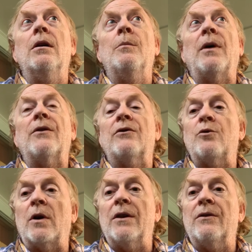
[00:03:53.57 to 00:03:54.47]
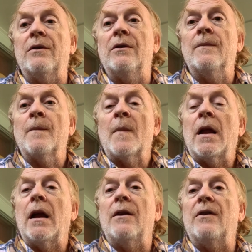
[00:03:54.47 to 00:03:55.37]
bust trust,
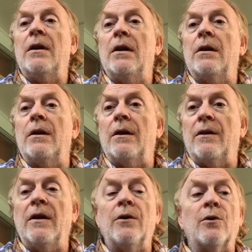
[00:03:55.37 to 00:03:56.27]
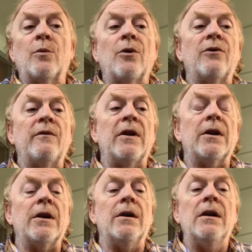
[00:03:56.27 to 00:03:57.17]
as they did in the Theodore Roosevelt
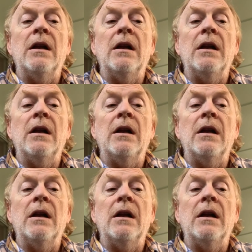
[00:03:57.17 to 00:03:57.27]
era,